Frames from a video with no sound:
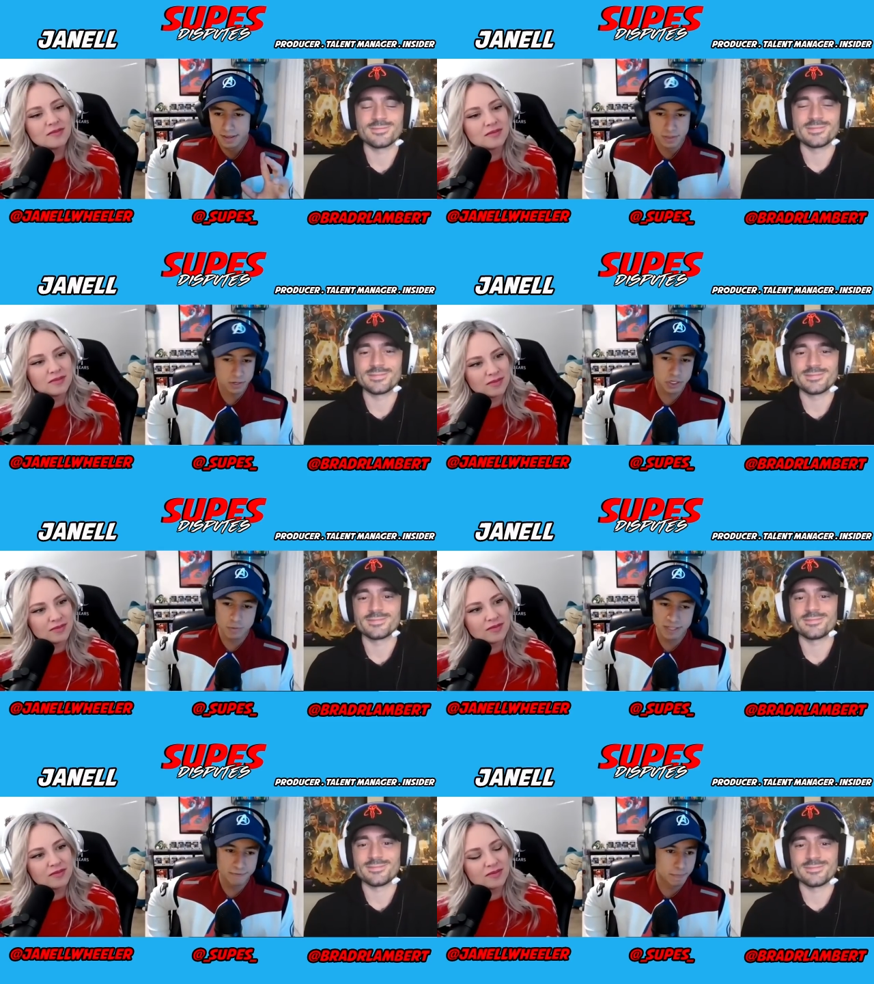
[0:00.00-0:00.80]
Speaker 1: there's so
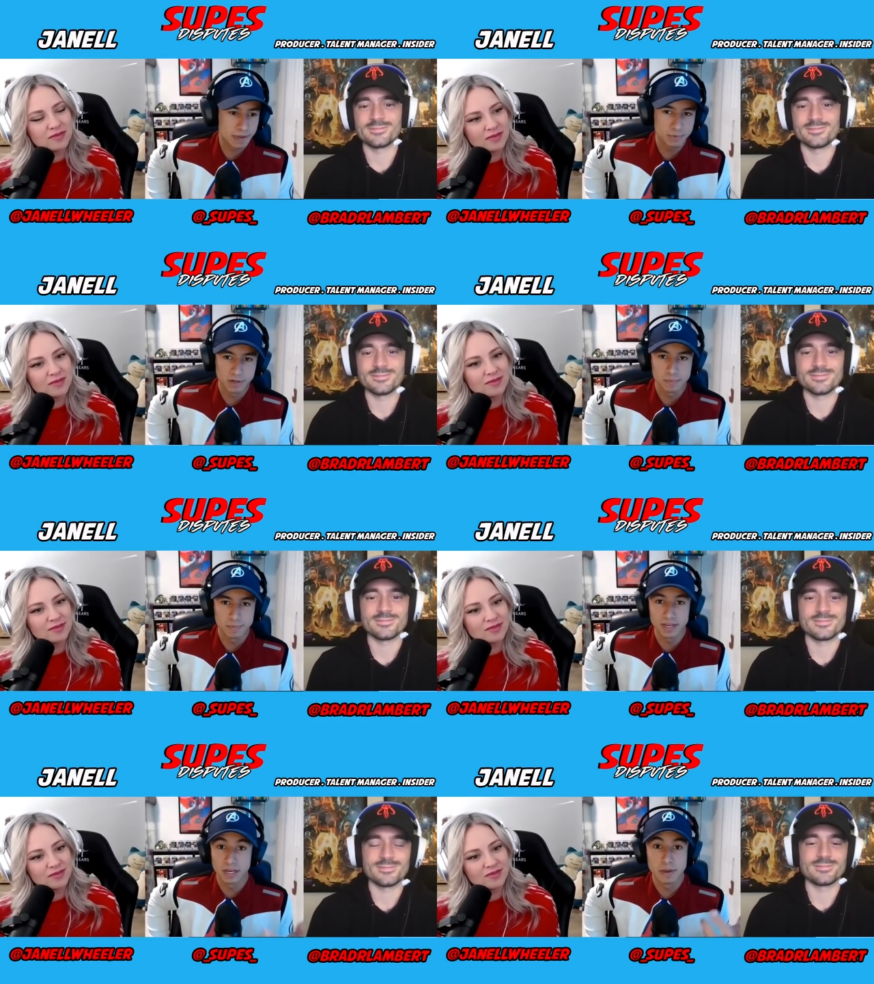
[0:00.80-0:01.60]
many different people it could
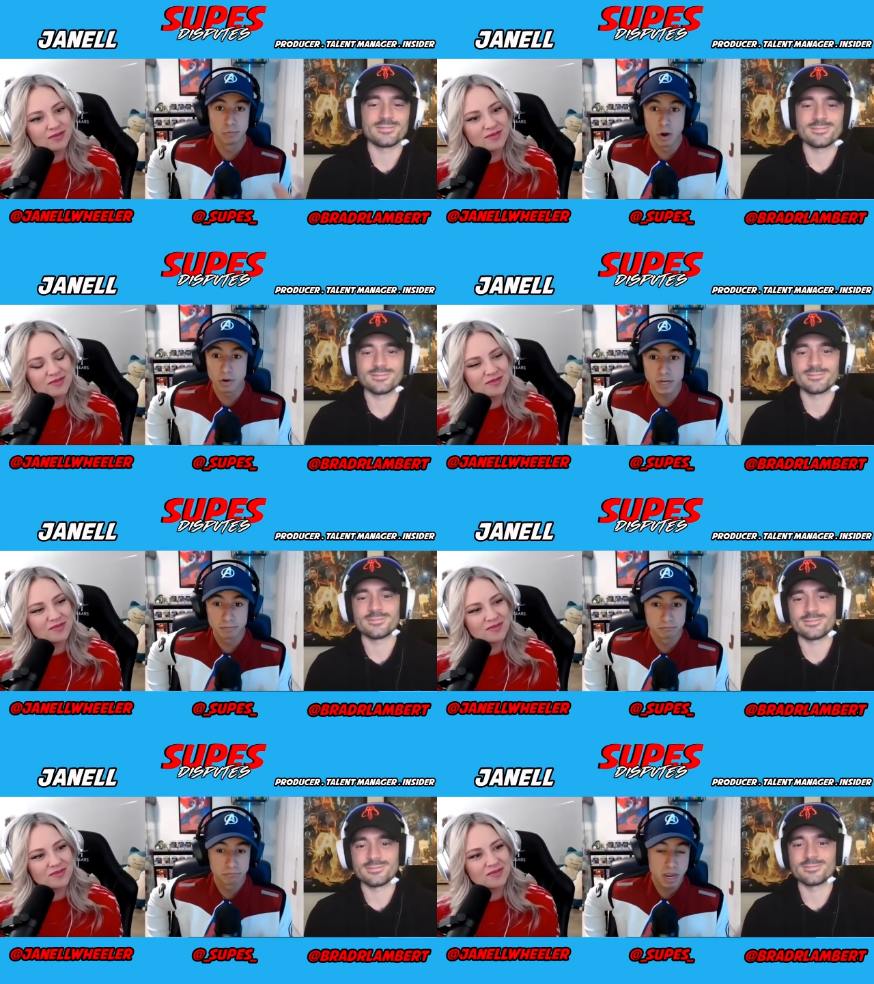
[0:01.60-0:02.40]
be. It could be
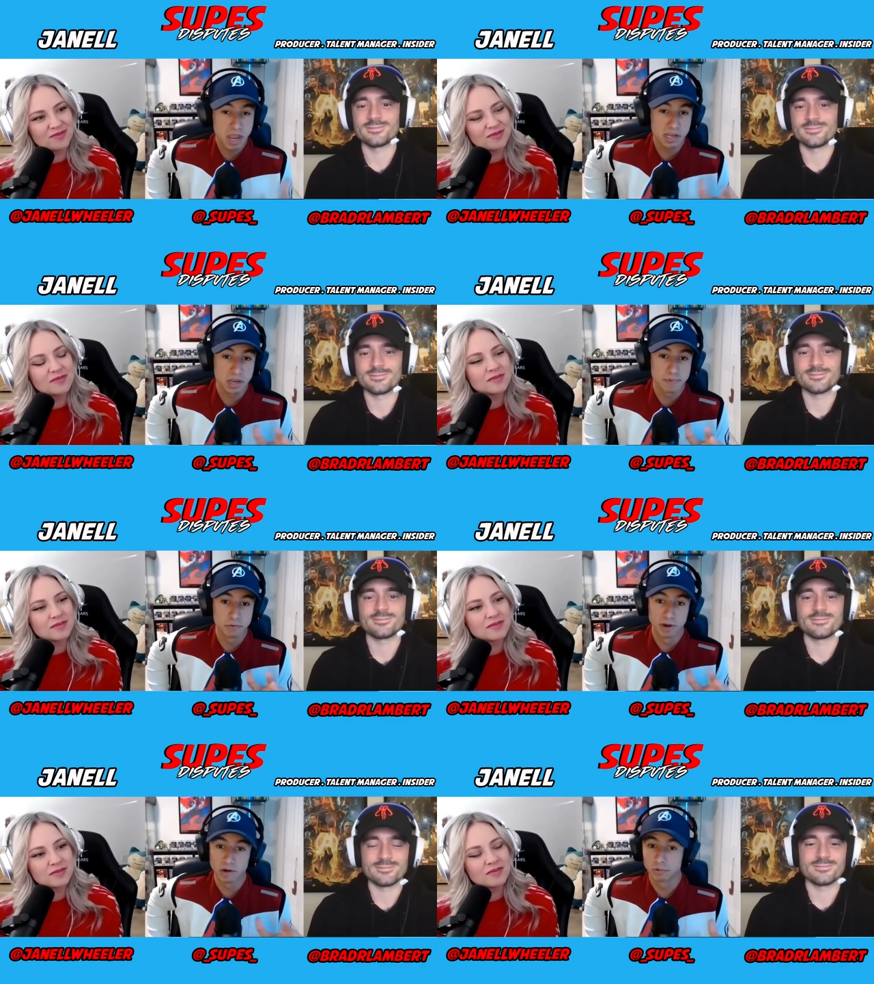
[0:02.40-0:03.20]
Rhodey, it could
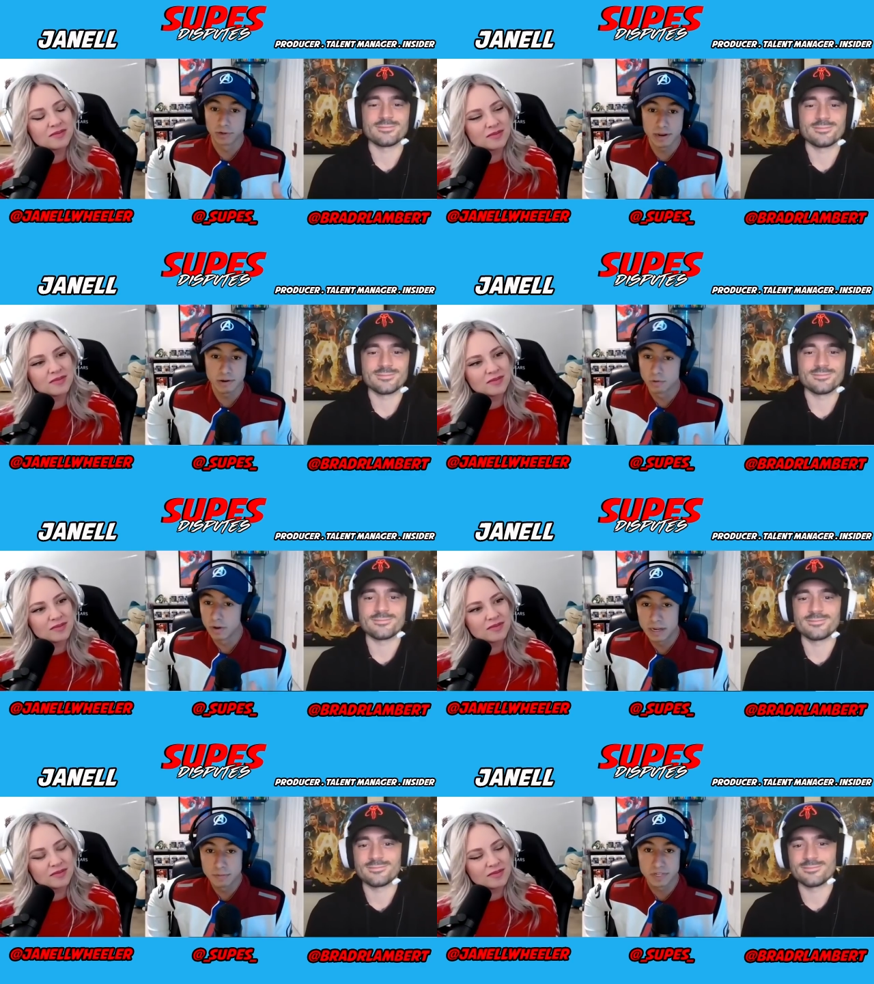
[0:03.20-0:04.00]
be Ray, Ray
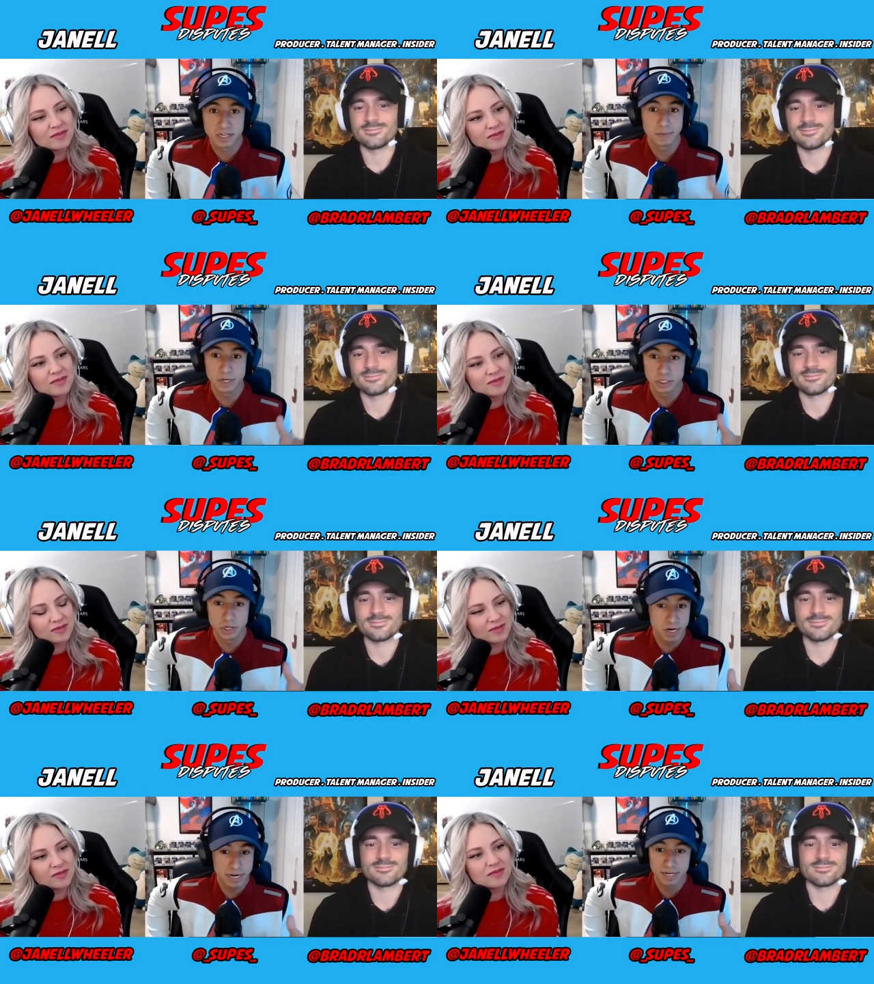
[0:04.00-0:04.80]
Williams, it could be
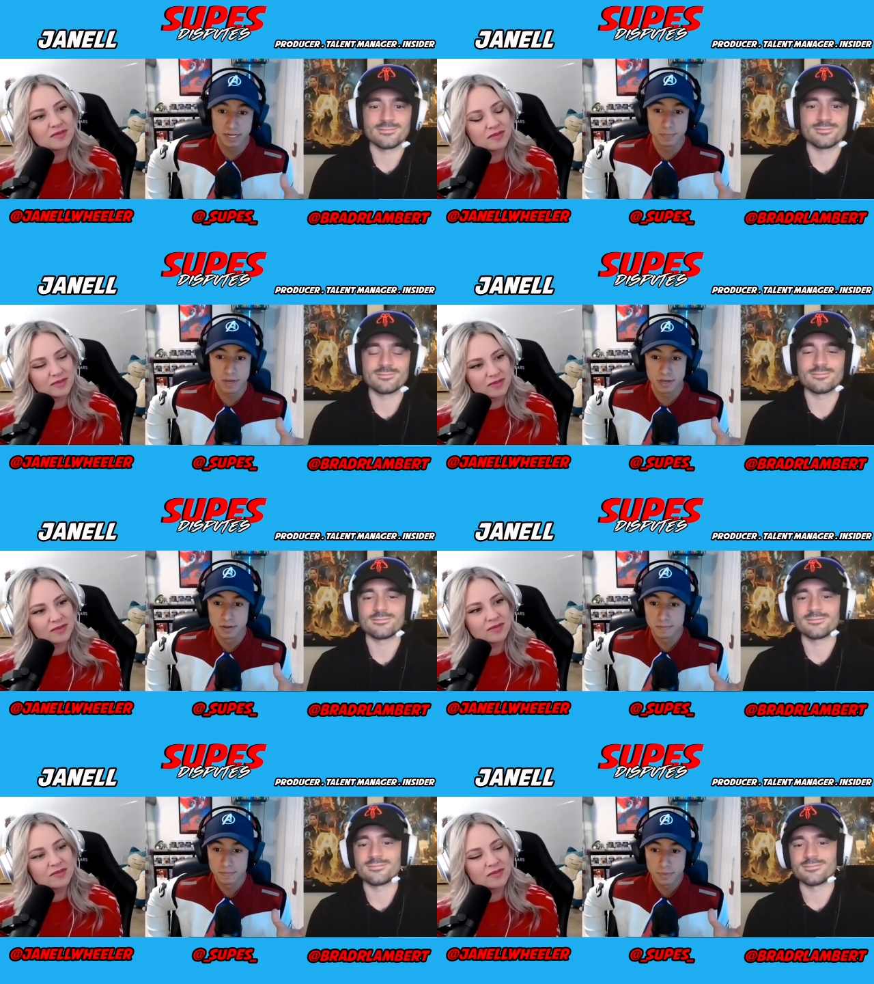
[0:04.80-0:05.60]
Shuri, it could
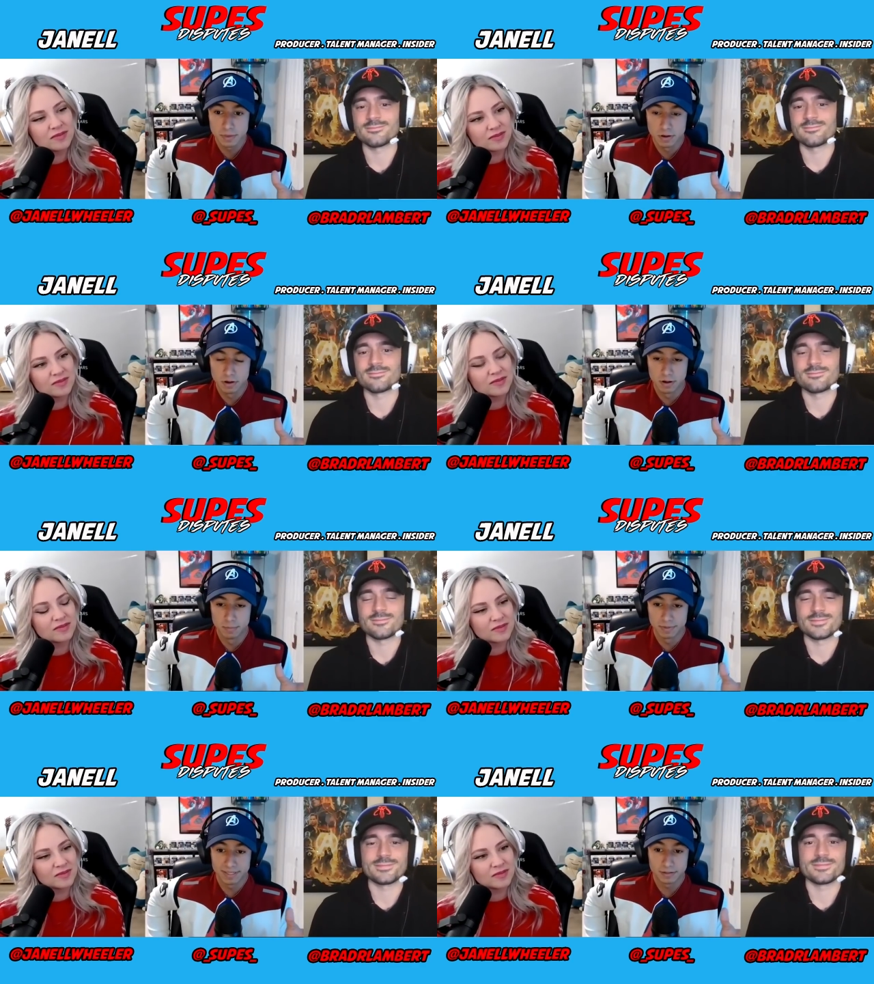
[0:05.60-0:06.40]
be
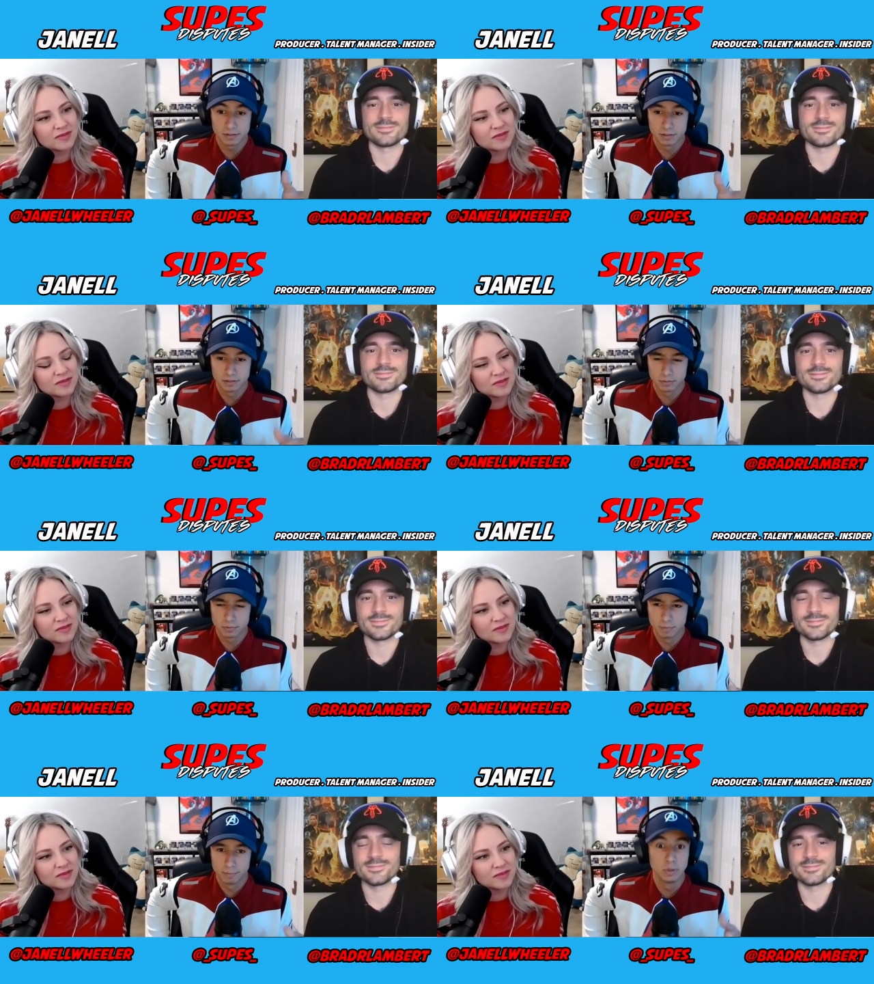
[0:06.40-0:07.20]
um
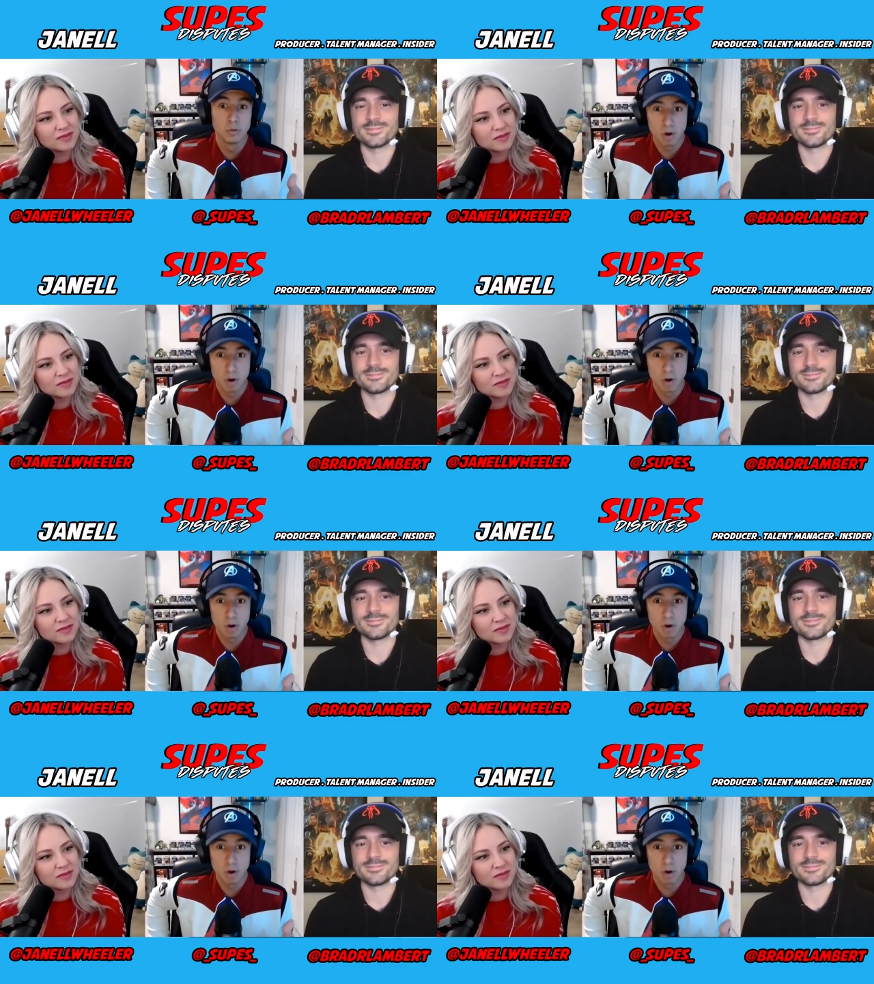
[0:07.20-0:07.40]
Blue